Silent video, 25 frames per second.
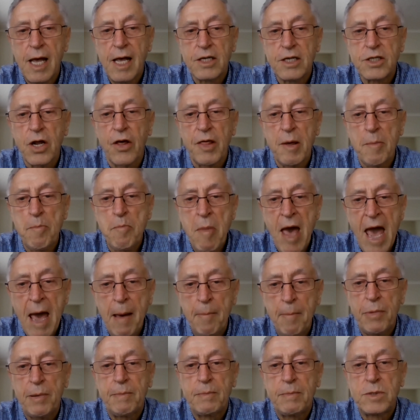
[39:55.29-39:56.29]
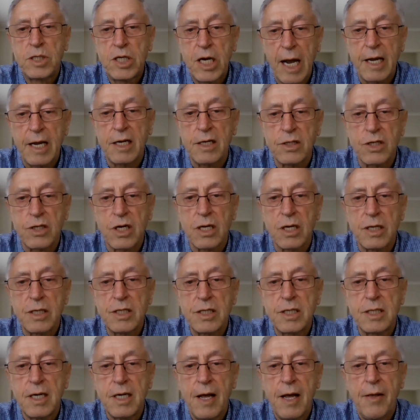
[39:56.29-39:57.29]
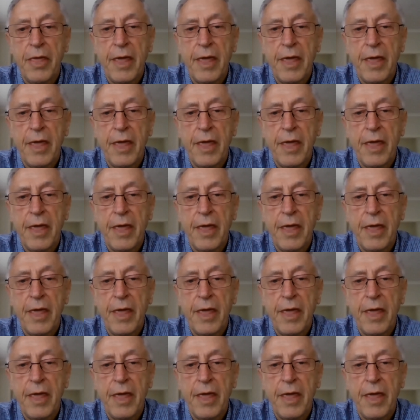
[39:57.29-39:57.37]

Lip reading: So the map changes,